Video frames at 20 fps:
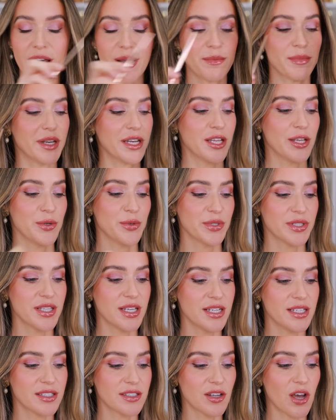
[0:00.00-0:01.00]
I'm gonna use
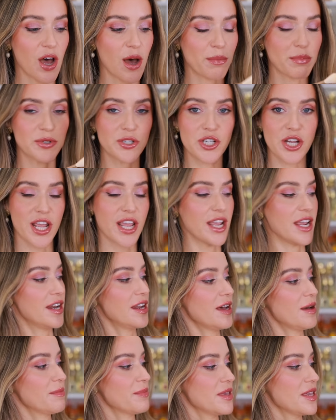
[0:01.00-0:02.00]
the top shade
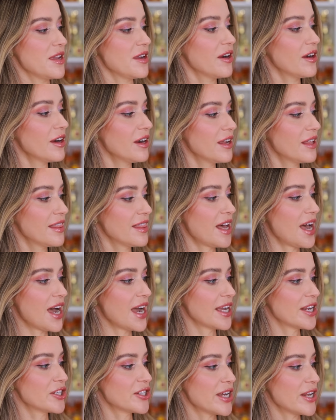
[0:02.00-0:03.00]
up here in the
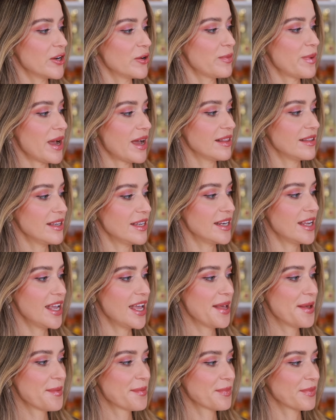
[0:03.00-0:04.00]
eyeshadow palette.
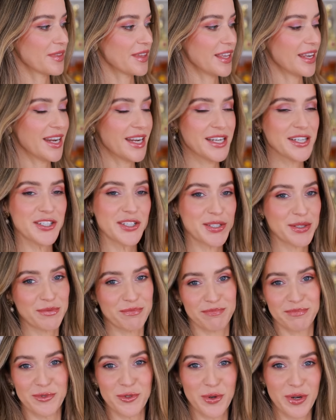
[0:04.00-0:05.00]
I just
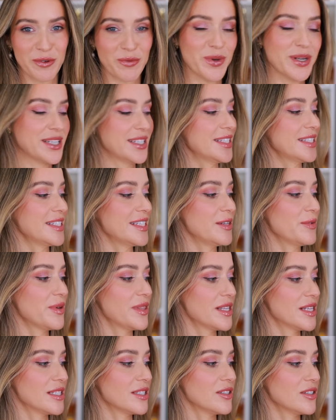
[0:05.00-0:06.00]
sort of wanted to see
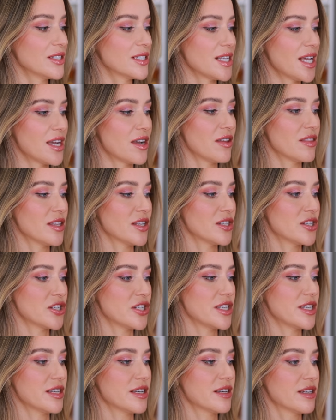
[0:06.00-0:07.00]
what this looks like on the
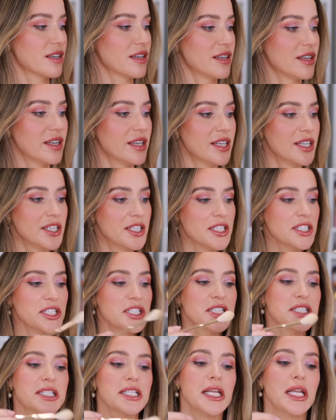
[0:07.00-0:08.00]
cheek.
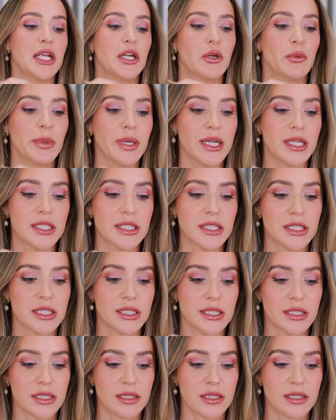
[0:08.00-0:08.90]
Just a little bit.